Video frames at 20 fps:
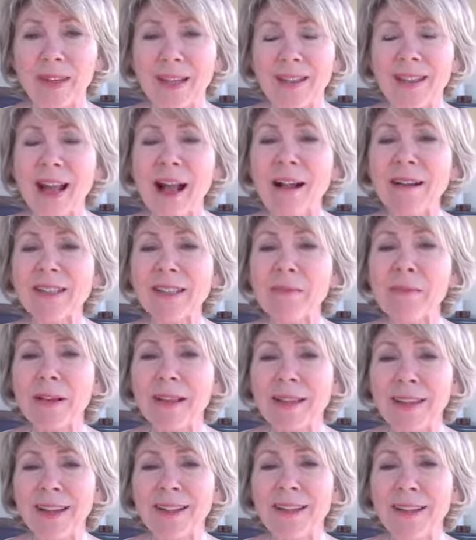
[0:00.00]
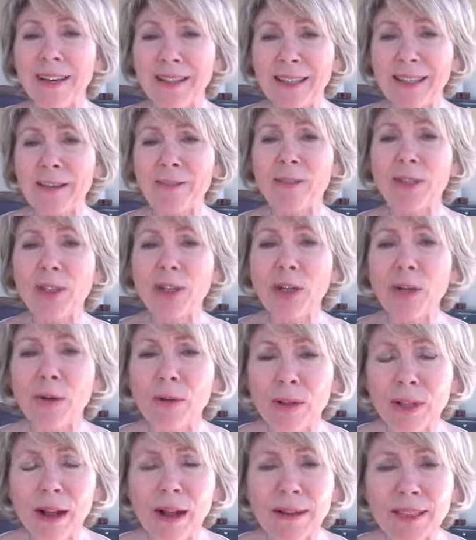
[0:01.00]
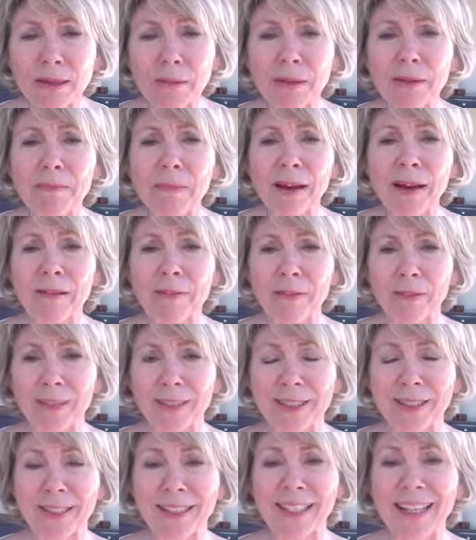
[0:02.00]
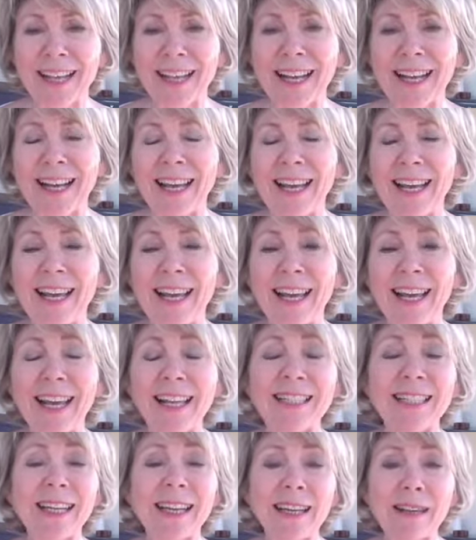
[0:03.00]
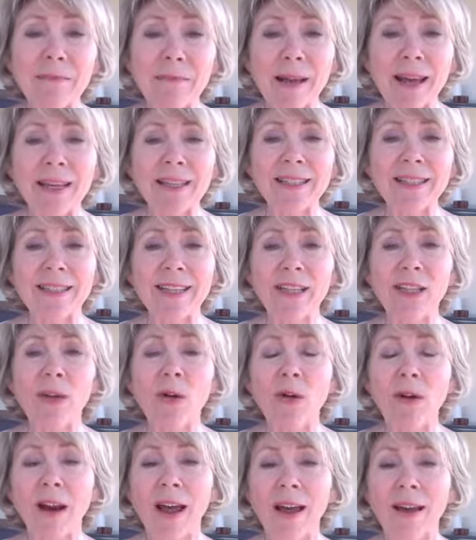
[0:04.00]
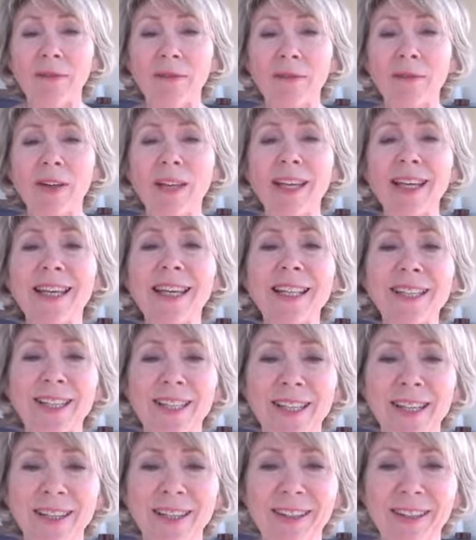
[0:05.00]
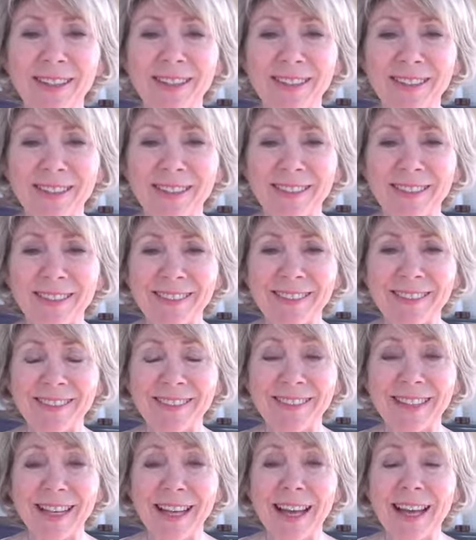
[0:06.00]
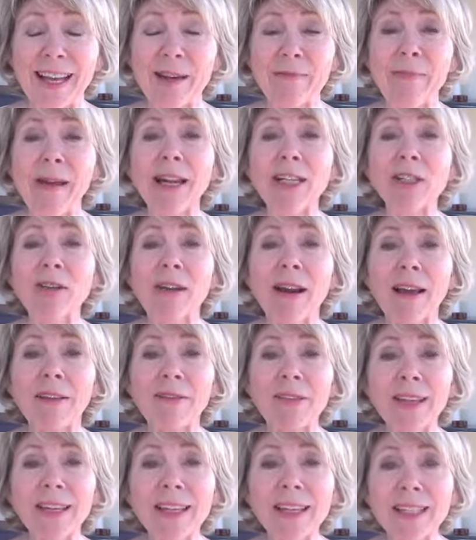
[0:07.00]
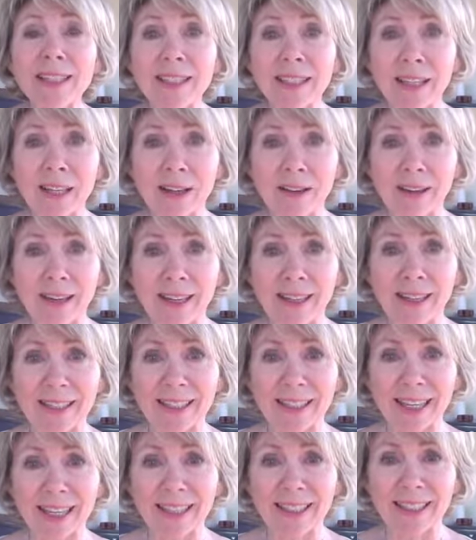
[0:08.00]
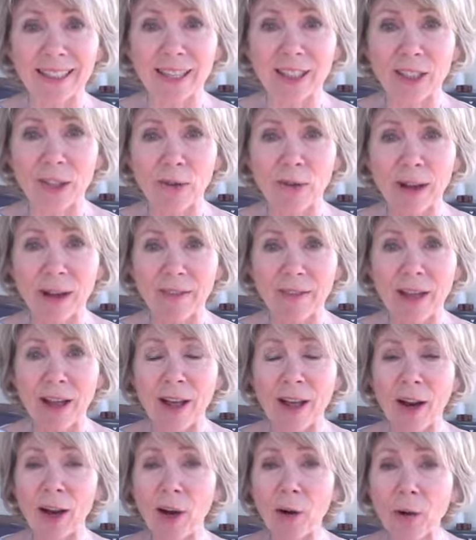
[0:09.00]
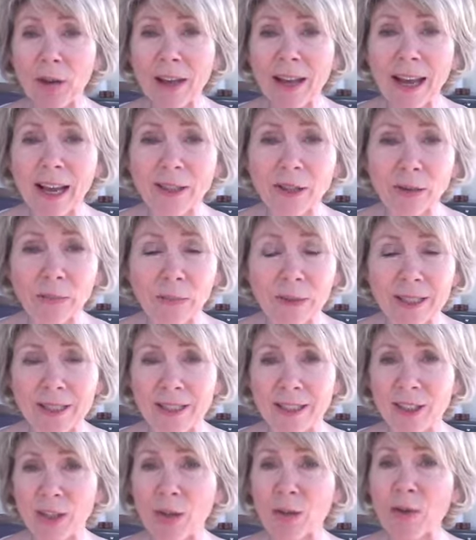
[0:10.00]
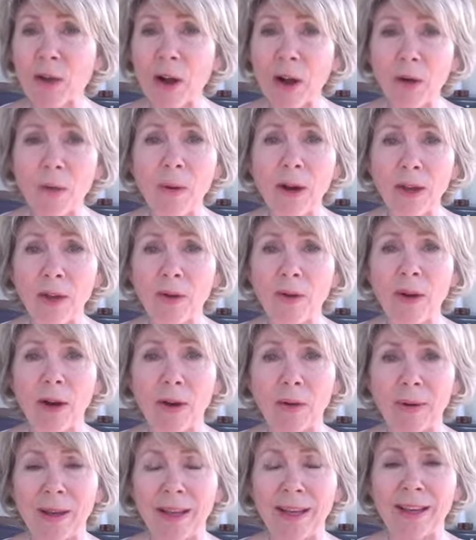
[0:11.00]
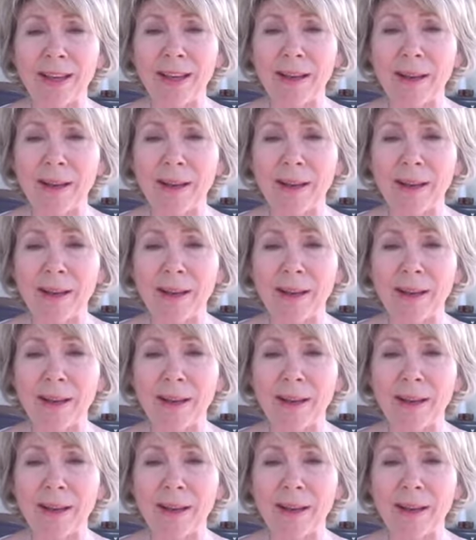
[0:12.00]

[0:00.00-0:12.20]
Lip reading: the ultimate thing that it gives you, the ultimate benefit, is that it makes your life easier. It makes your life easier in the sense that you are looking at your business, you know where you're going.